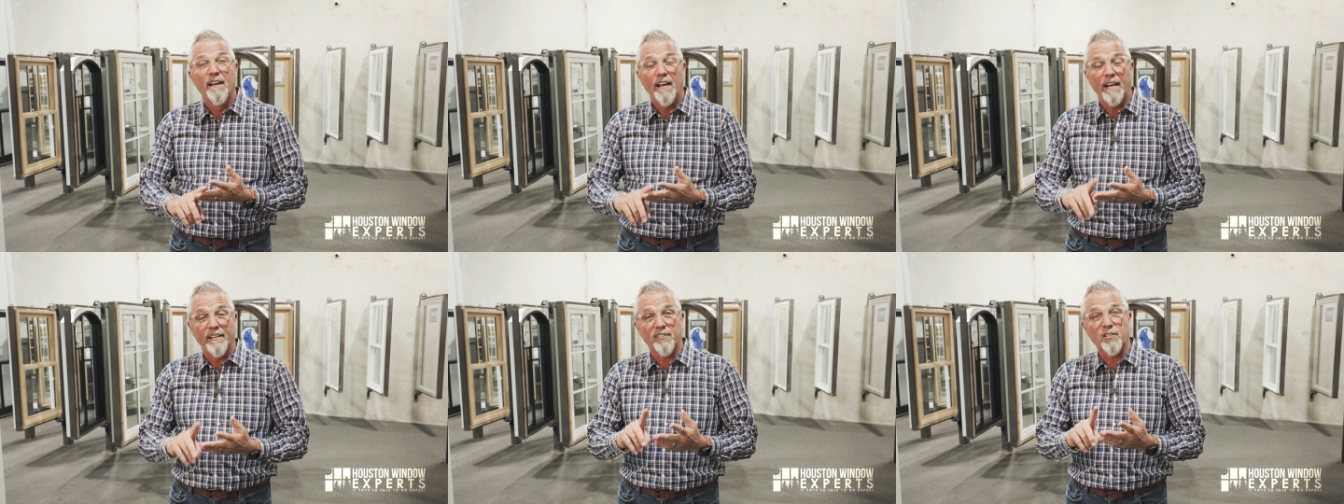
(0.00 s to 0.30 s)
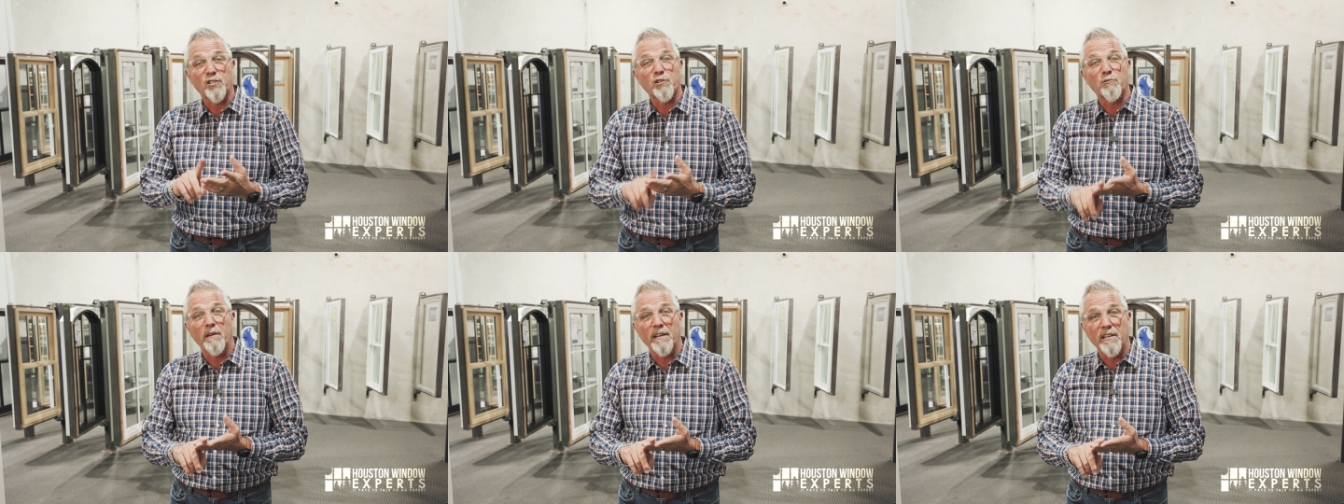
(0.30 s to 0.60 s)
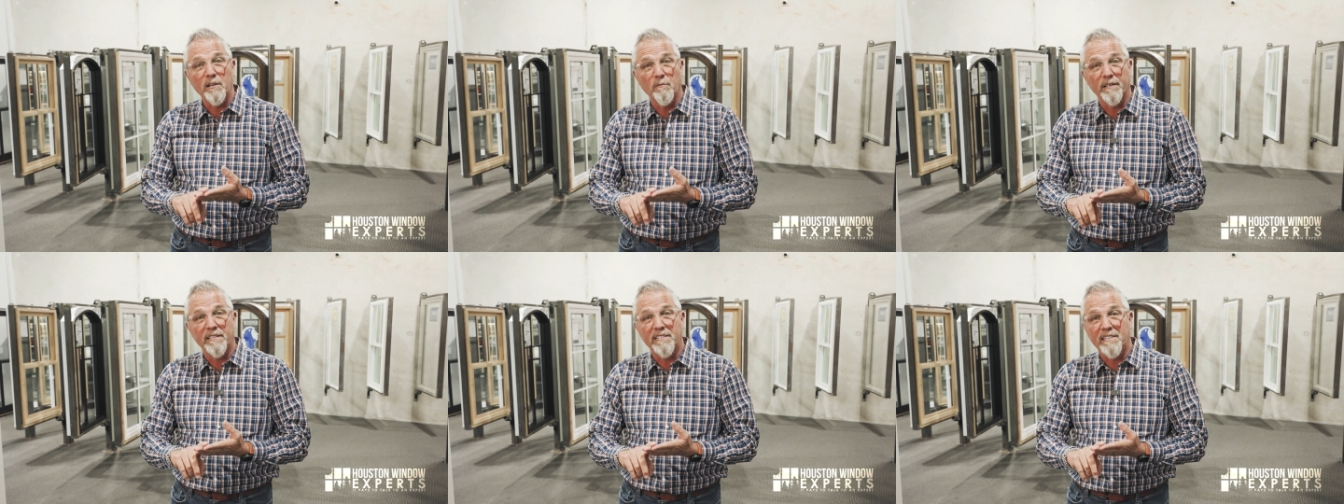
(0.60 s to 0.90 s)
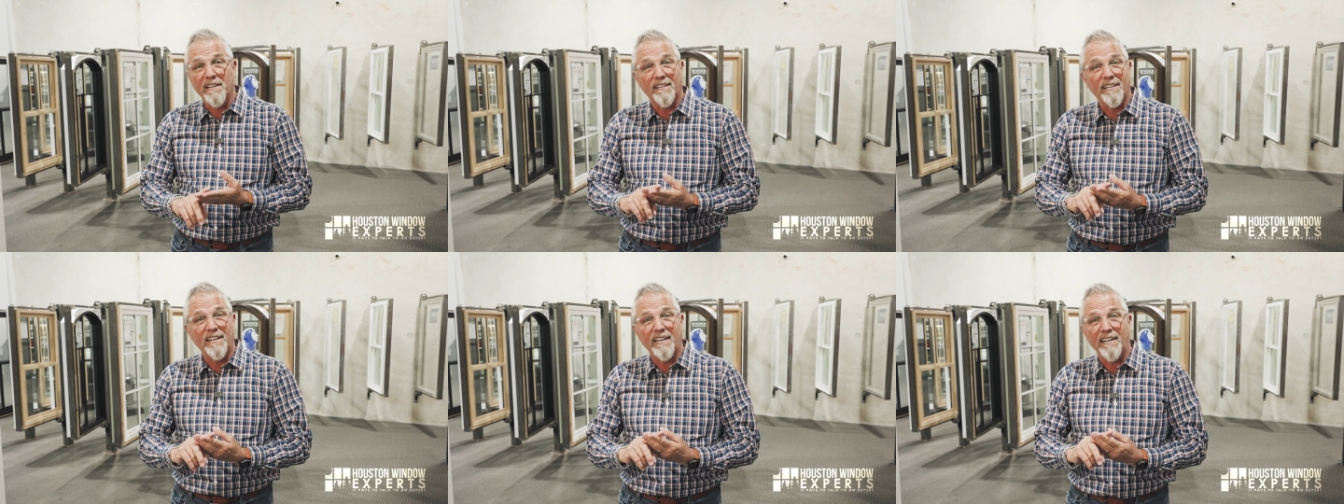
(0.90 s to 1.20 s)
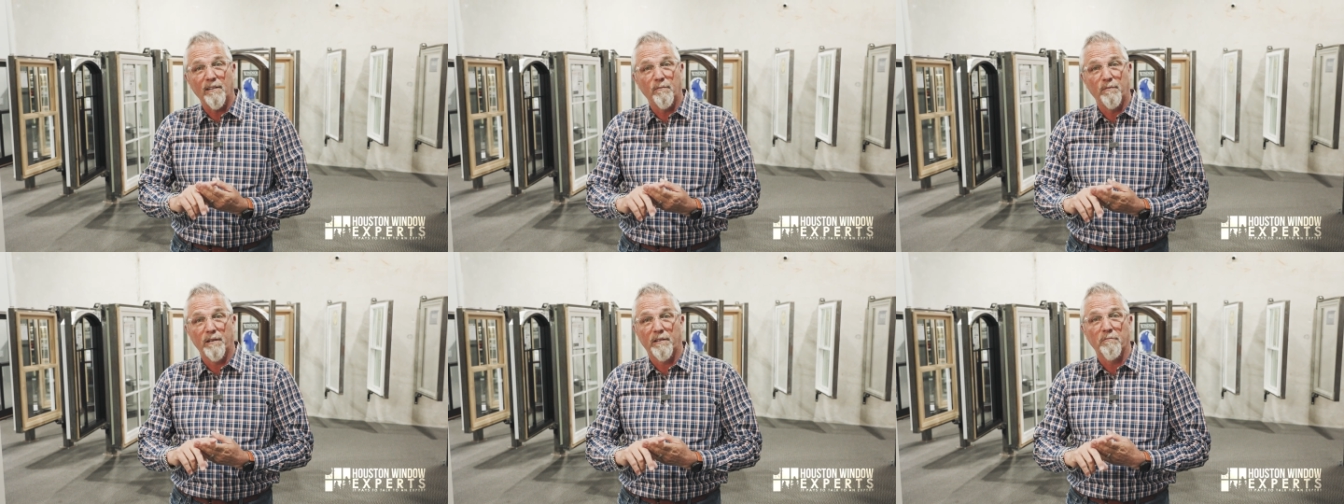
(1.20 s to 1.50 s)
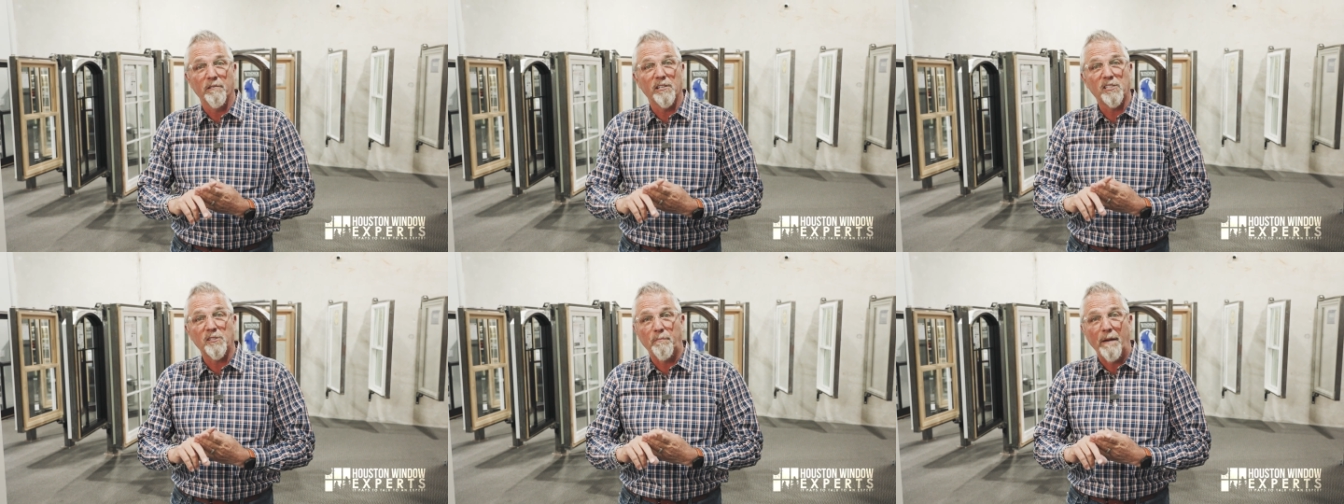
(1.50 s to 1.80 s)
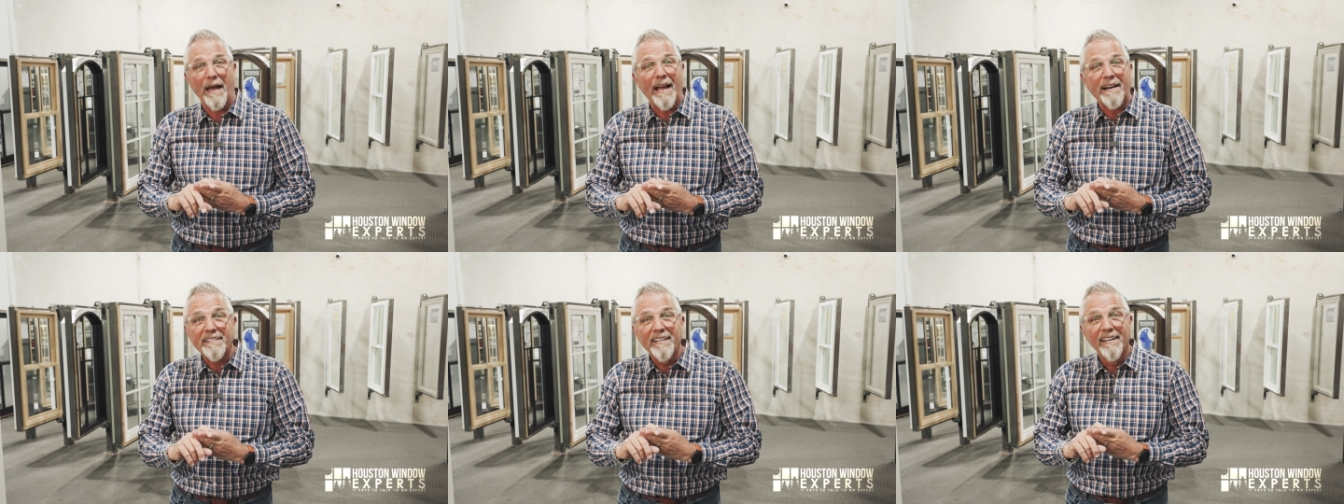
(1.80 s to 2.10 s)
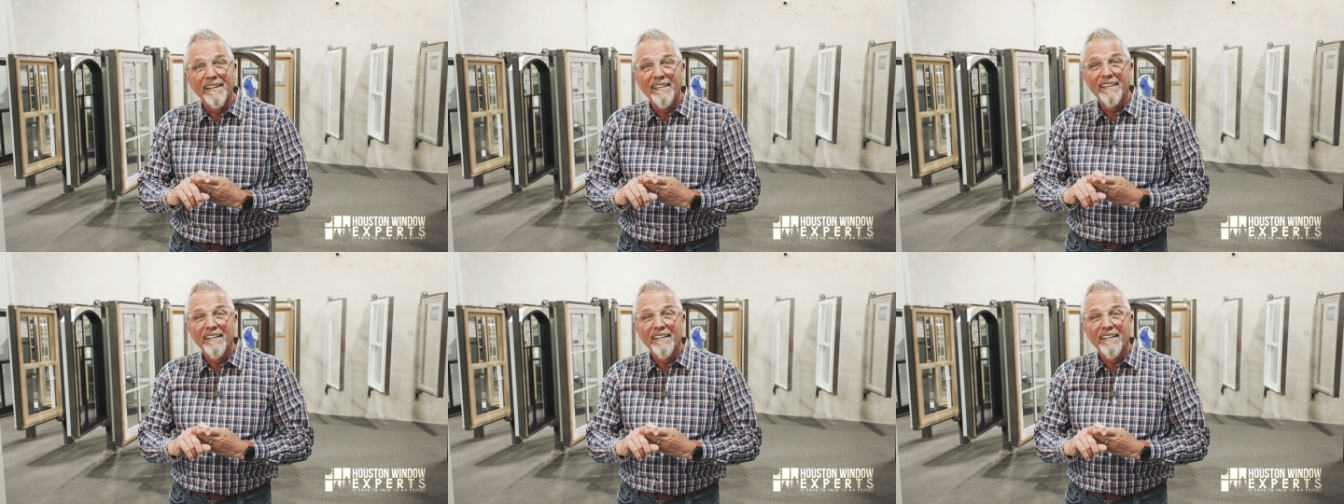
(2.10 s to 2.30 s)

and to treat you with dignity and with respect.